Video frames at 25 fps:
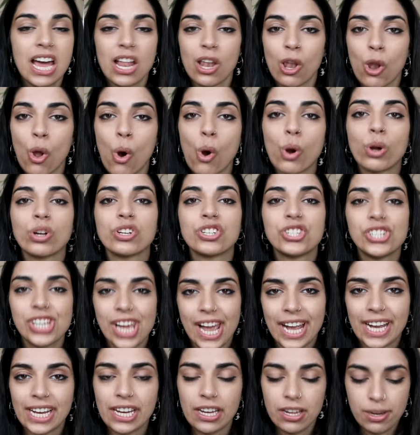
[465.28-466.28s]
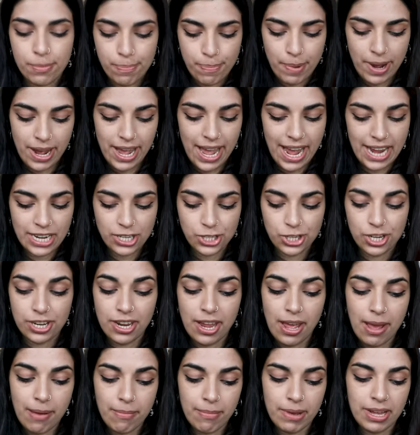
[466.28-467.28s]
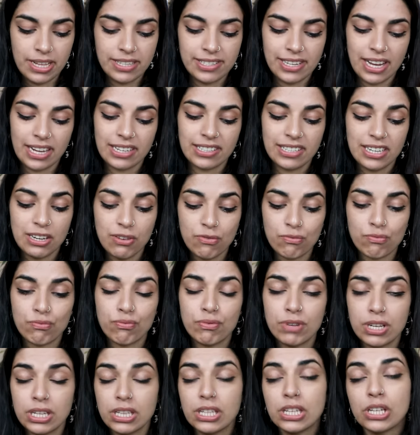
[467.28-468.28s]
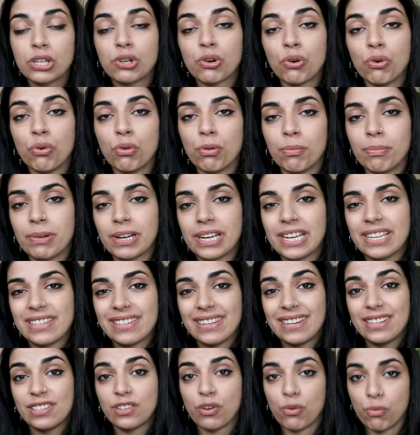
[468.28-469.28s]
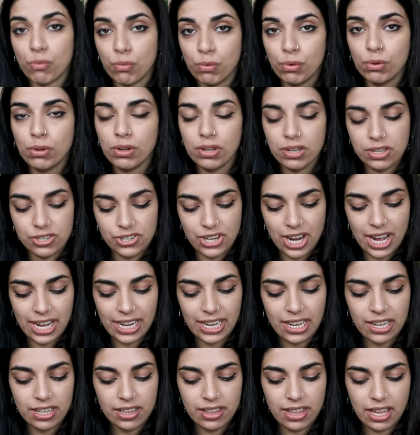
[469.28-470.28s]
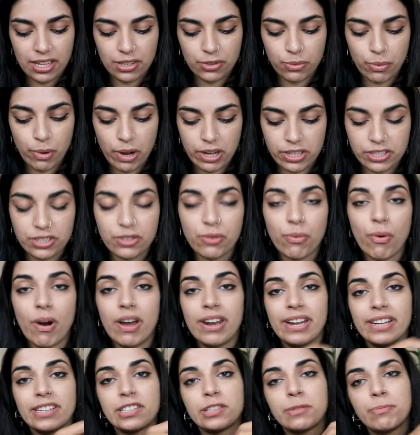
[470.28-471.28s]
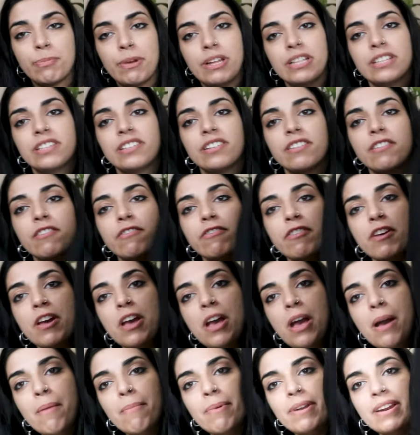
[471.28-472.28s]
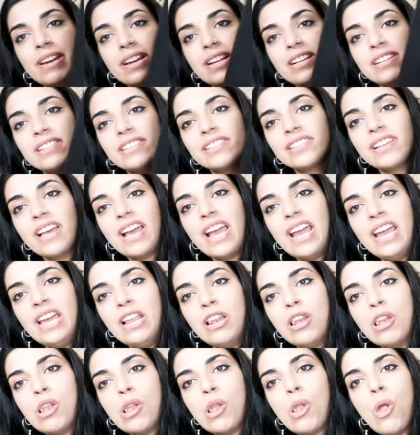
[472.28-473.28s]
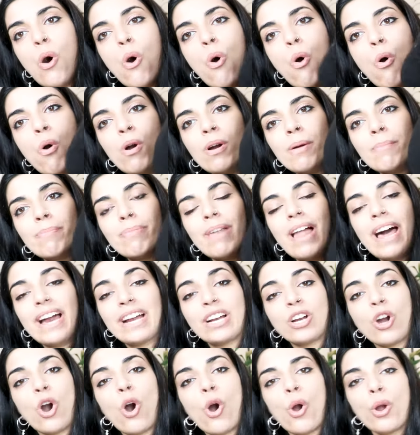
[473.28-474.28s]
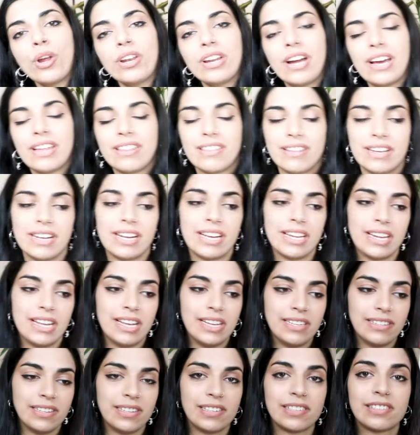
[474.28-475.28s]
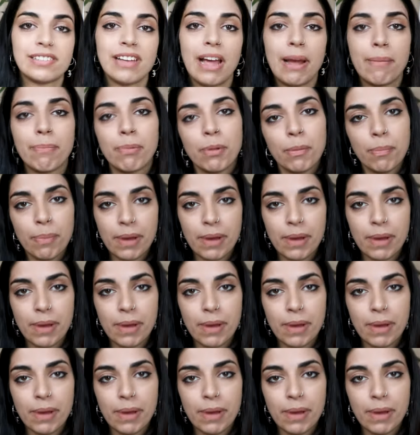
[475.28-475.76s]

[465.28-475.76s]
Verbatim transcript: long jacket by H&M. It's actually really cool because it is a woolen jacket. That's why it's quite expensive, but it is a long black coat. I think it is a staple